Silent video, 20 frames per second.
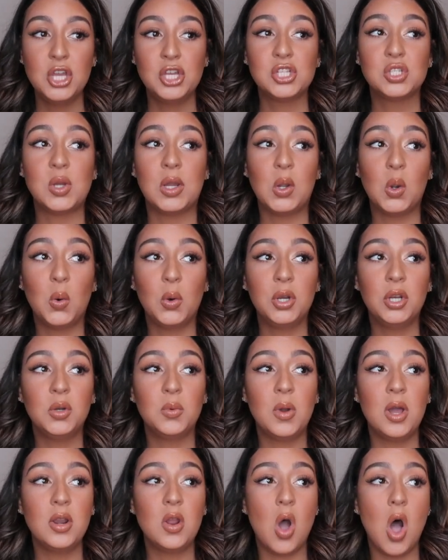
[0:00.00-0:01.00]
So I ordered
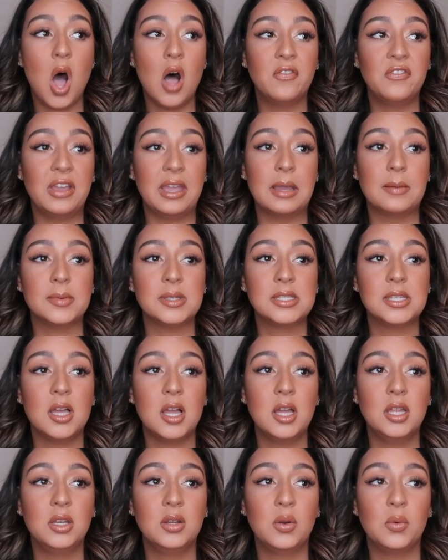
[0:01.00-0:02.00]
one off
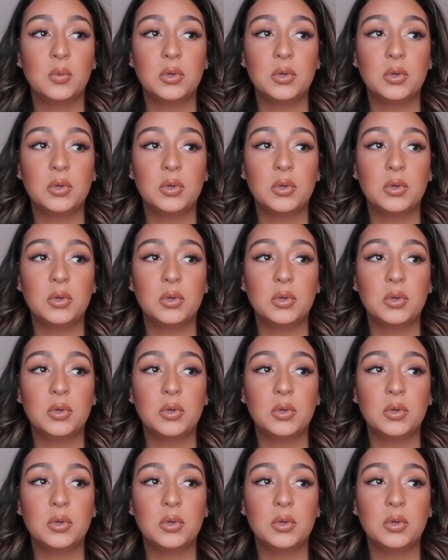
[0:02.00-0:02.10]
Amazon,